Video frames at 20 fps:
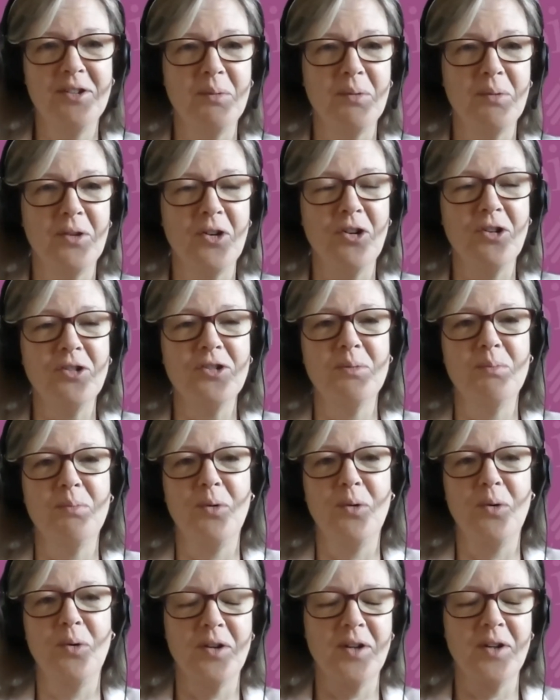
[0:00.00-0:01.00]
across
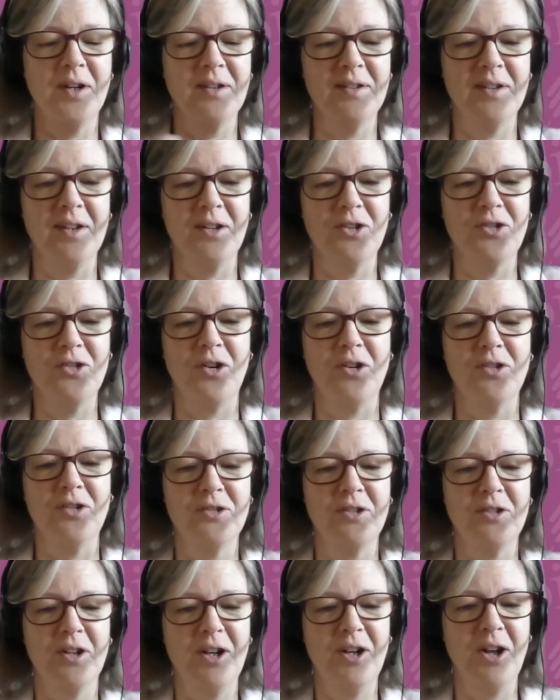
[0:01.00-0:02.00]
borders, and across
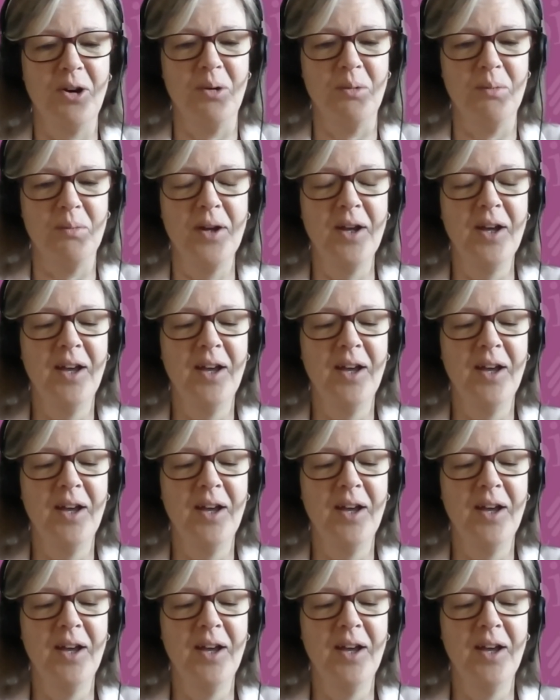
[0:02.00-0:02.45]
the globe.